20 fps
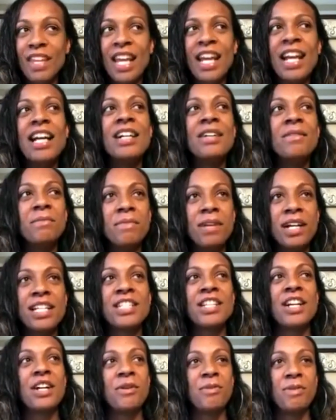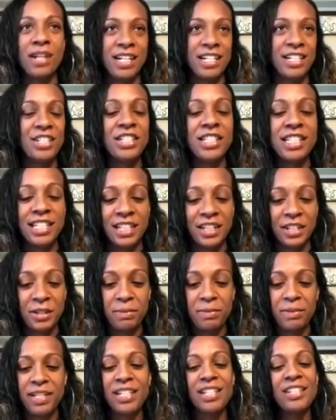I, I started writing just a
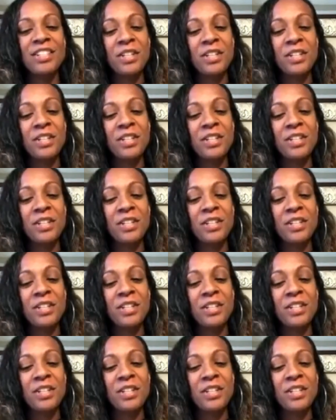little bit.